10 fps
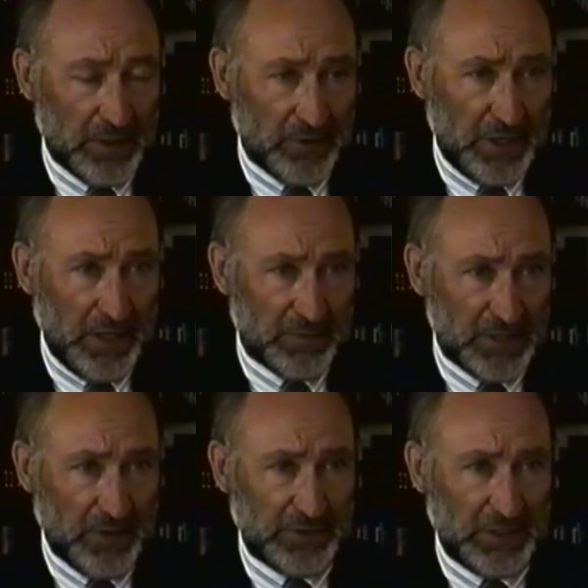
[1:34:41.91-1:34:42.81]
although he
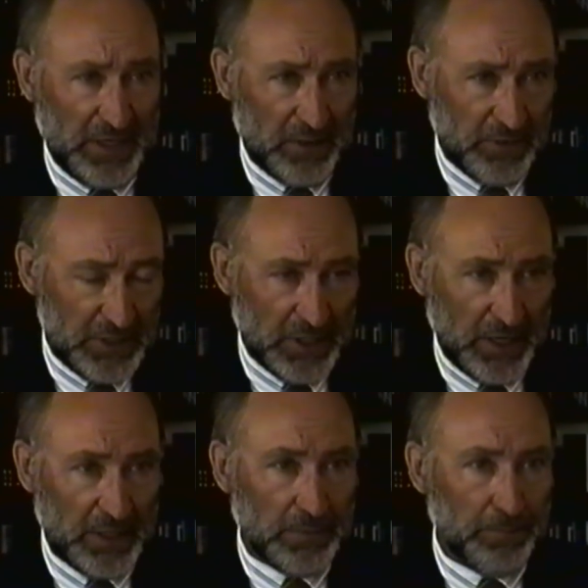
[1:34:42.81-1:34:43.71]
himself did not
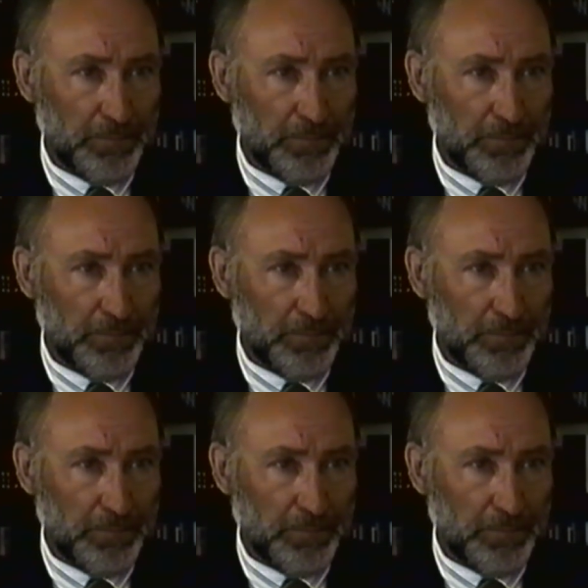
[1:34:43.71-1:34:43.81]
originate it.